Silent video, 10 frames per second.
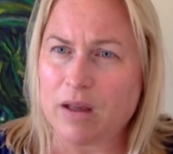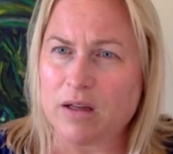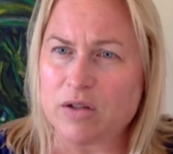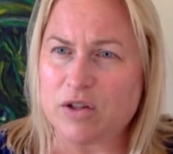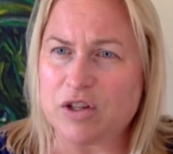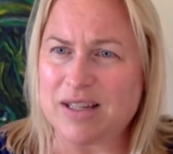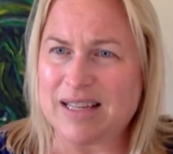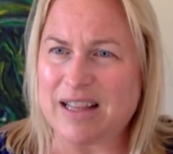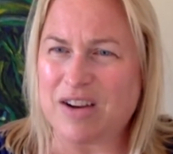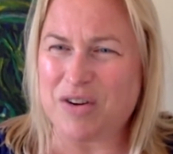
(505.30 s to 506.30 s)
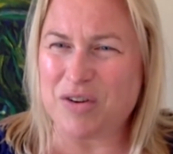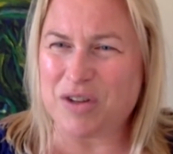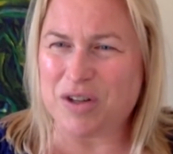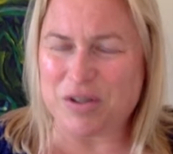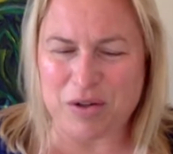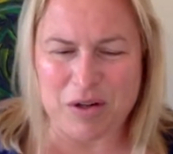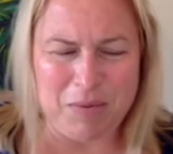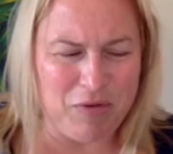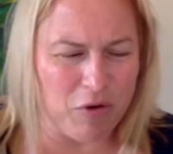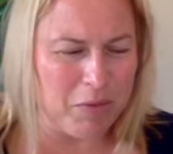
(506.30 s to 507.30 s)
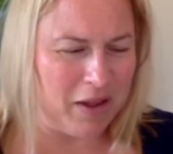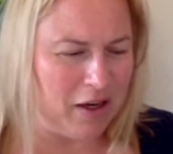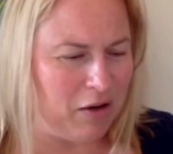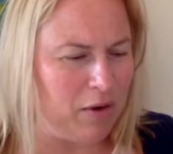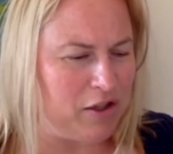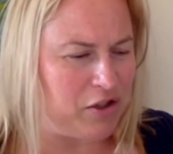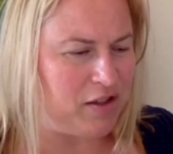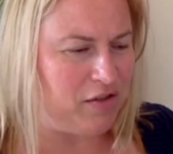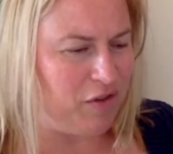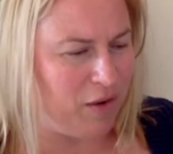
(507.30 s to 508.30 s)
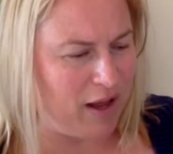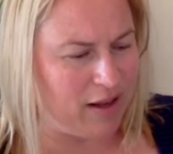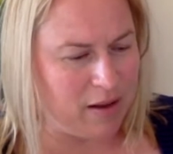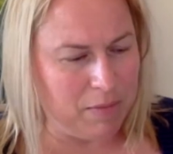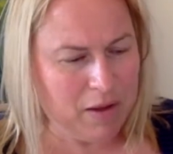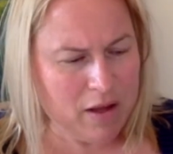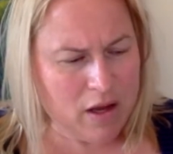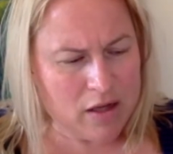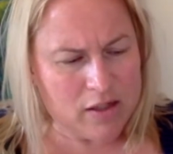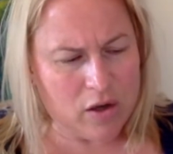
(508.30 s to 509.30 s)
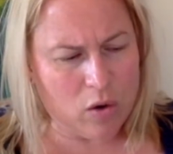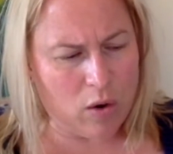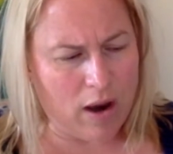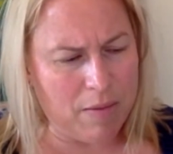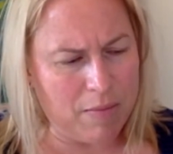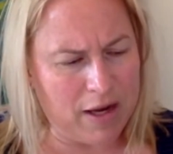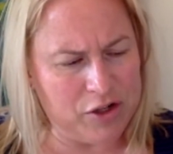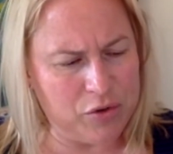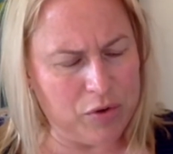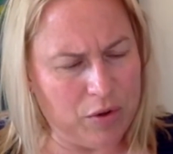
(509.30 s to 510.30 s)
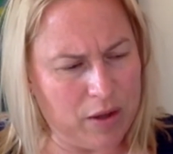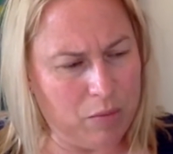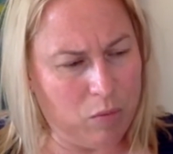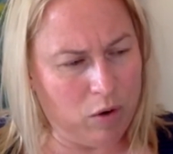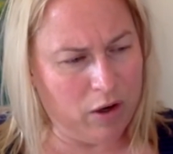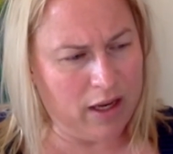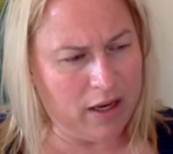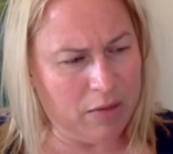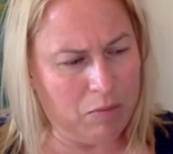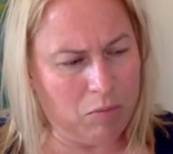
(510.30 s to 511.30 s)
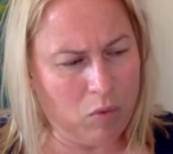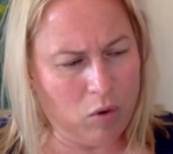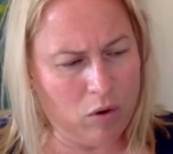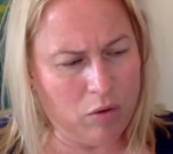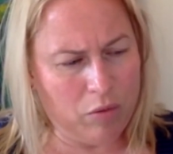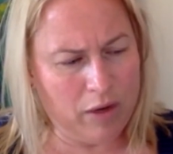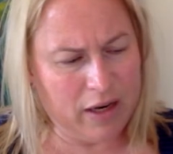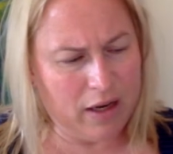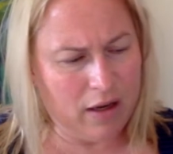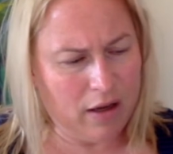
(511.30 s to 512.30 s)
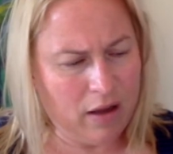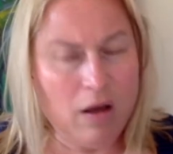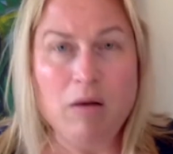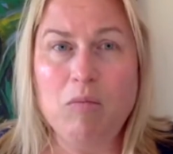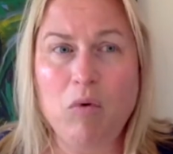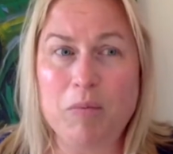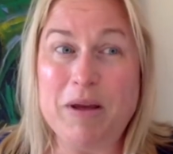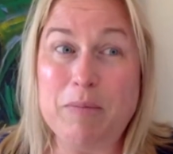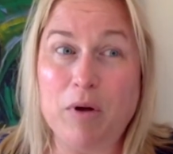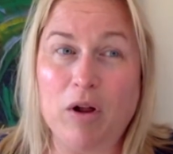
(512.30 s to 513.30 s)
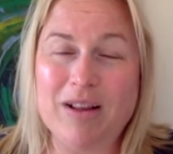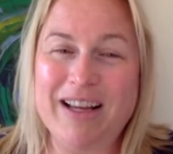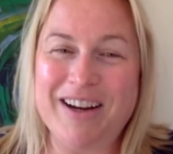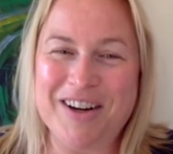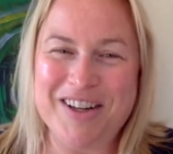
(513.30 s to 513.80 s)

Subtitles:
So I should have said that earlier, so you could be formulating questions if you had them. So I do know that we're getting more people here.